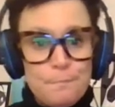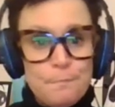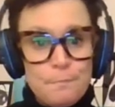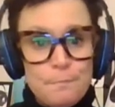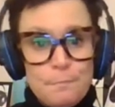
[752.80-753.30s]

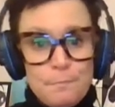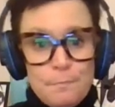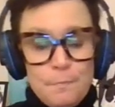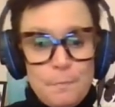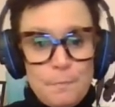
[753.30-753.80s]

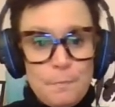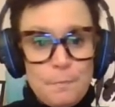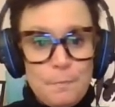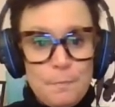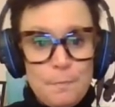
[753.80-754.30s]

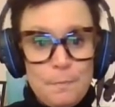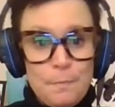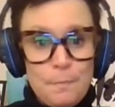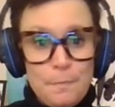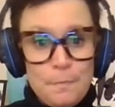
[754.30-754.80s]

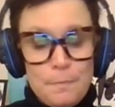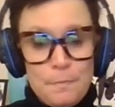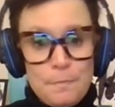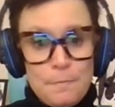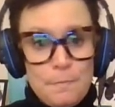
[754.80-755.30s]

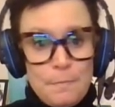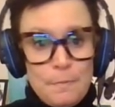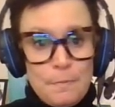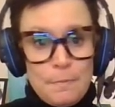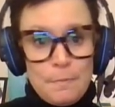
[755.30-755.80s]

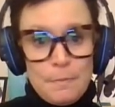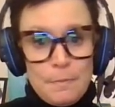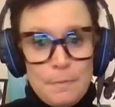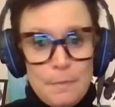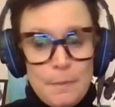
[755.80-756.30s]

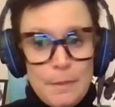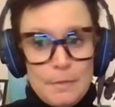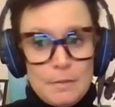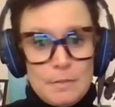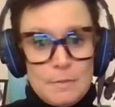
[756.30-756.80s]
This person isn't speaking.